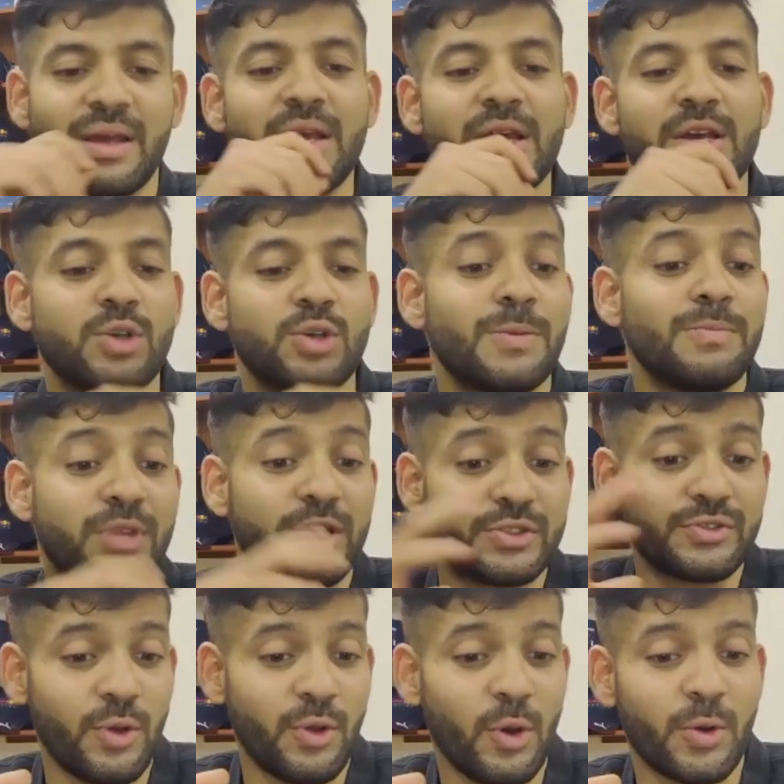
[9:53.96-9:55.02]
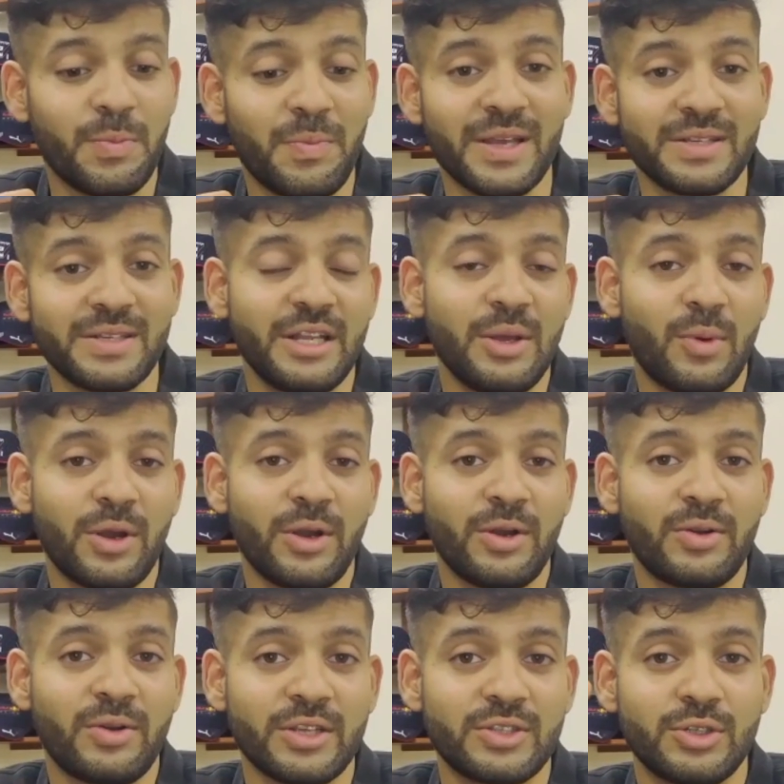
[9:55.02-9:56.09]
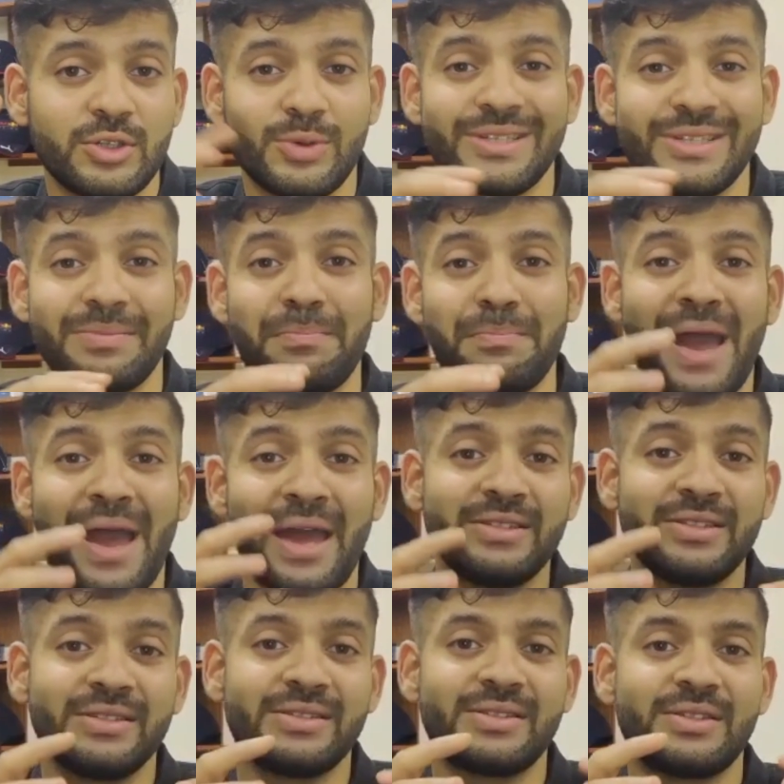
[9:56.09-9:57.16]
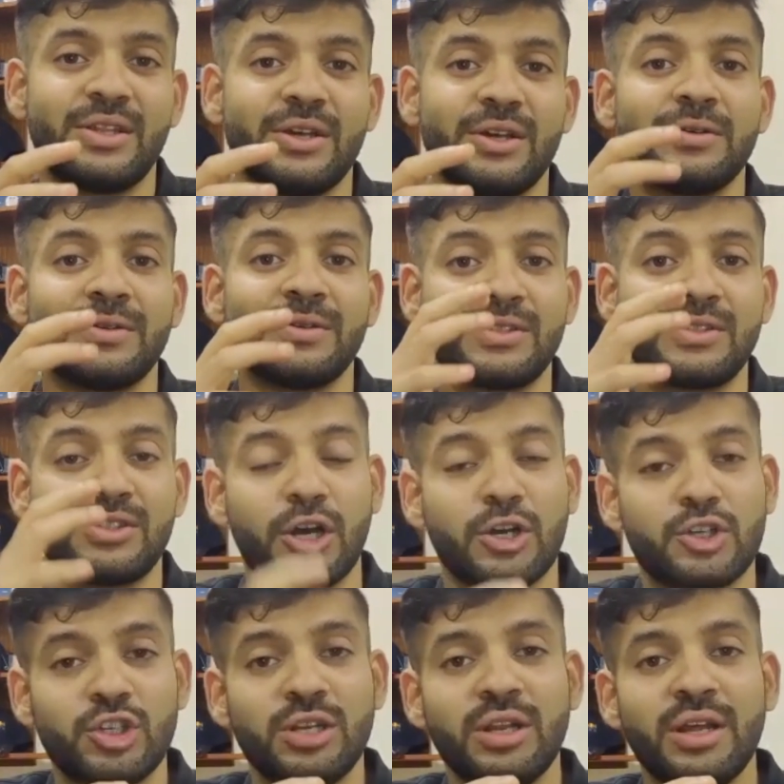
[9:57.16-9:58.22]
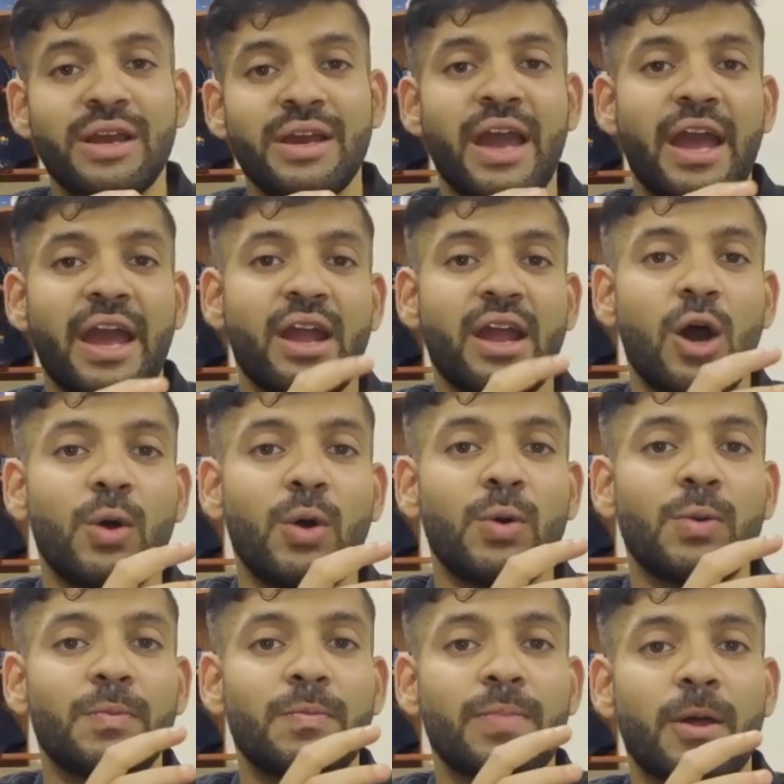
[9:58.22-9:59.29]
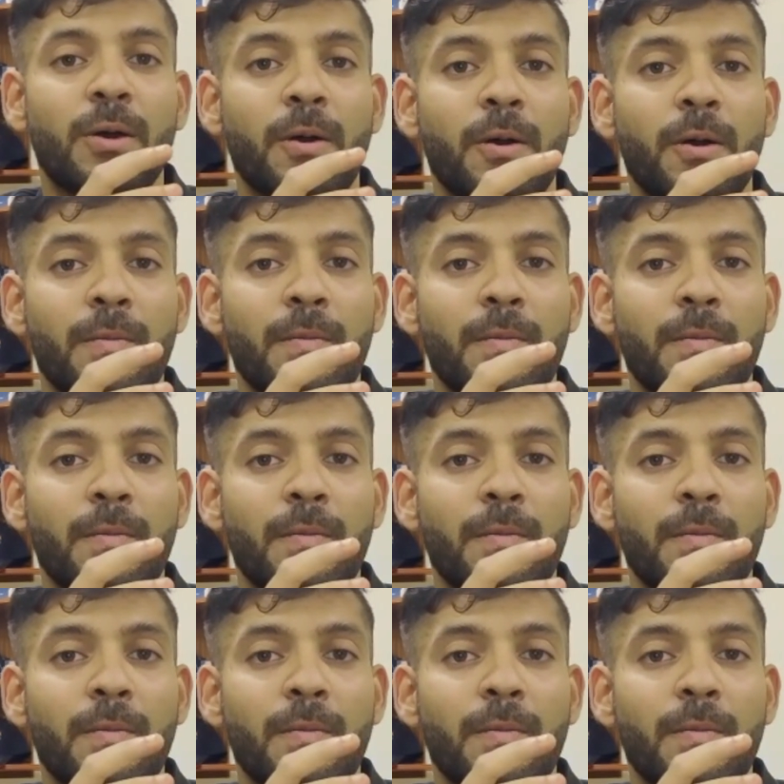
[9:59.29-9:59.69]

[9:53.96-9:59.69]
So this floor, basically what it tries to do is it manages the suction and how um,